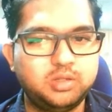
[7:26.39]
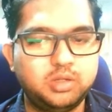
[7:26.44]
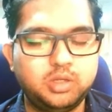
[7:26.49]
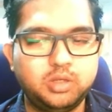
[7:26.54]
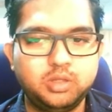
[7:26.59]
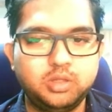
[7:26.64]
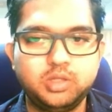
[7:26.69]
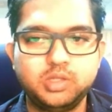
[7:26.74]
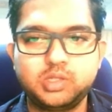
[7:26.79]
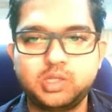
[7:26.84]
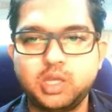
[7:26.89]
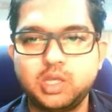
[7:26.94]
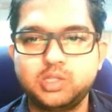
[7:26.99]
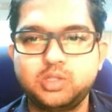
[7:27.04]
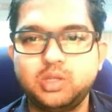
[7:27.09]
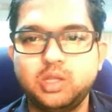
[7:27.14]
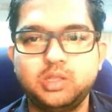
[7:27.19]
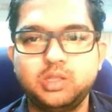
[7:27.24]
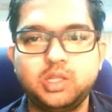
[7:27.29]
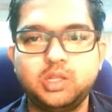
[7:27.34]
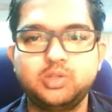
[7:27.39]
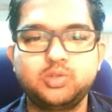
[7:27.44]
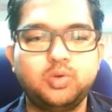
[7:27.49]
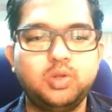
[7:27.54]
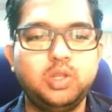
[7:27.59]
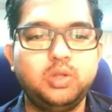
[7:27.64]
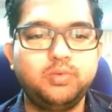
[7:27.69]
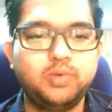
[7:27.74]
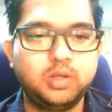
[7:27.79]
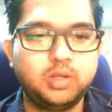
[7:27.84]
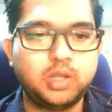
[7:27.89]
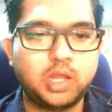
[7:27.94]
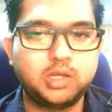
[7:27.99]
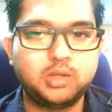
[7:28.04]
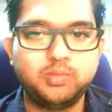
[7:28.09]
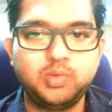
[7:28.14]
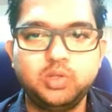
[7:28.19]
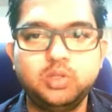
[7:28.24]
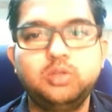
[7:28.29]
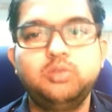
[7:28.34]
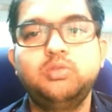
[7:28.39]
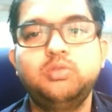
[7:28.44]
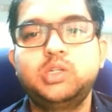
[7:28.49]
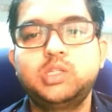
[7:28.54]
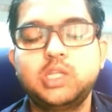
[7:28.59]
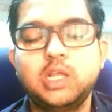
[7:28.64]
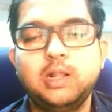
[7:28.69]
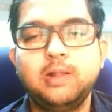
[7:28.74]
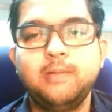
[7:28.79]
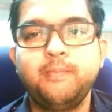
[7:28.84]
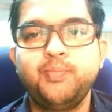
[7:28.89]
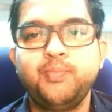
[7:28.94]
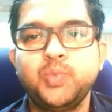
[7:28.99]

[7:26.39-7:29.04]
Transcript: In this case there is only one atom in the unit cell.